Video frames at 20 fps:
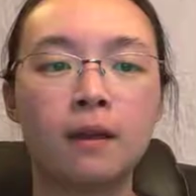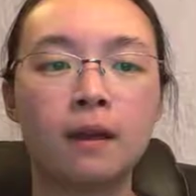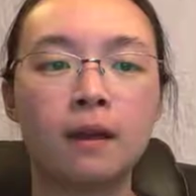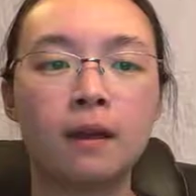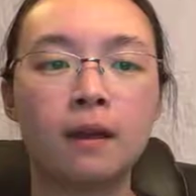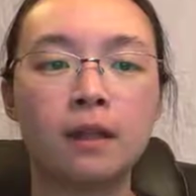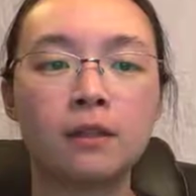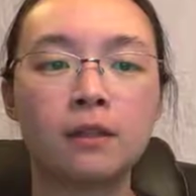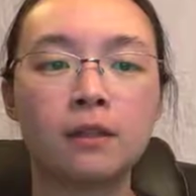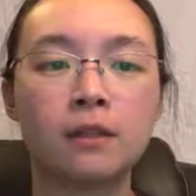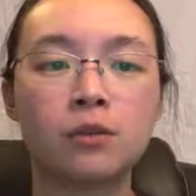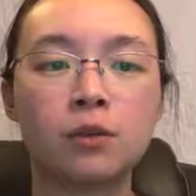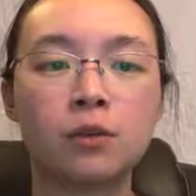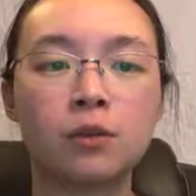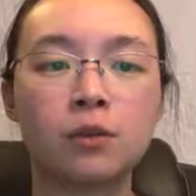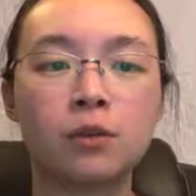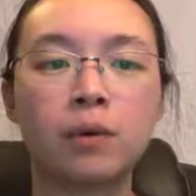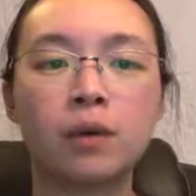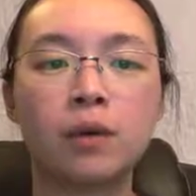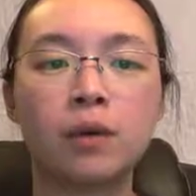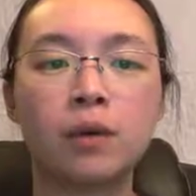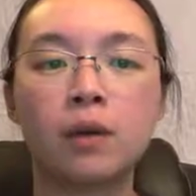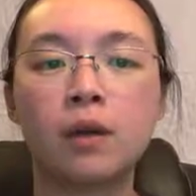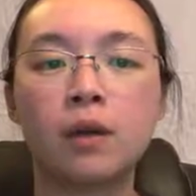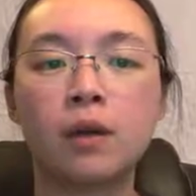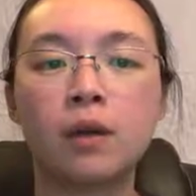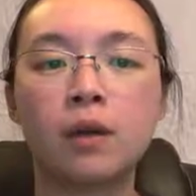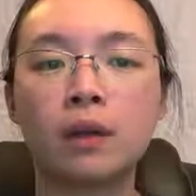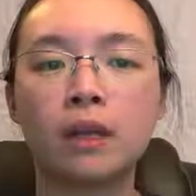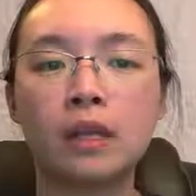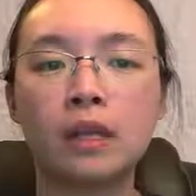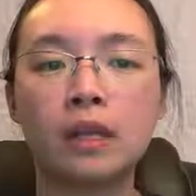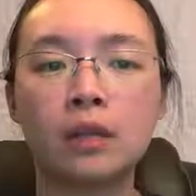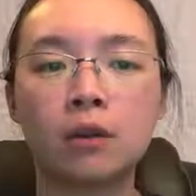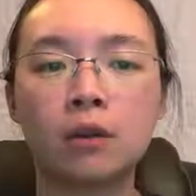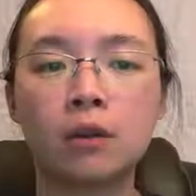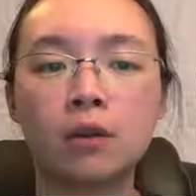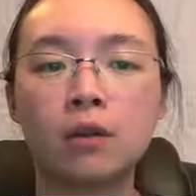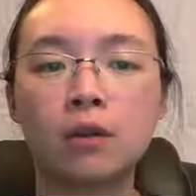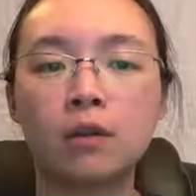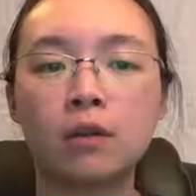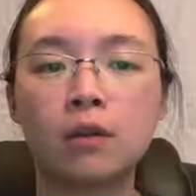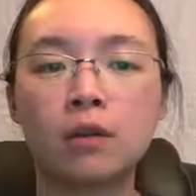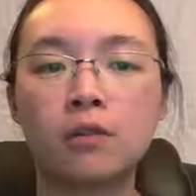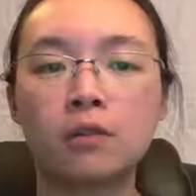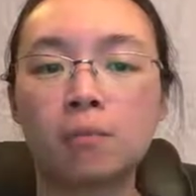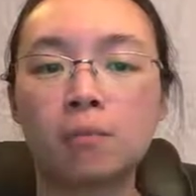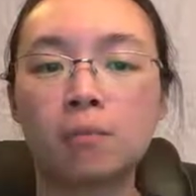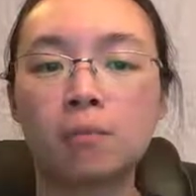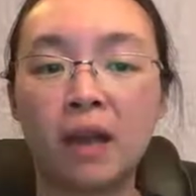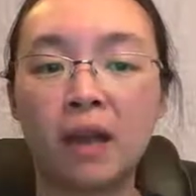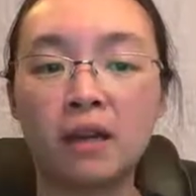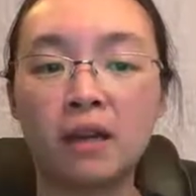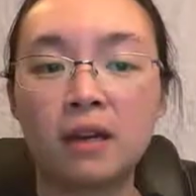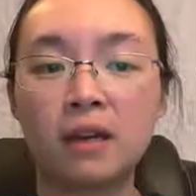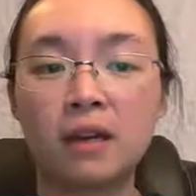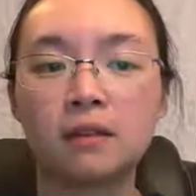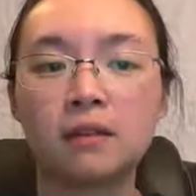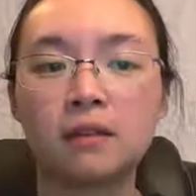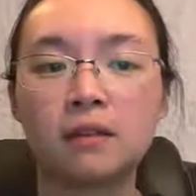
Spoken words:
And so here there's a bend,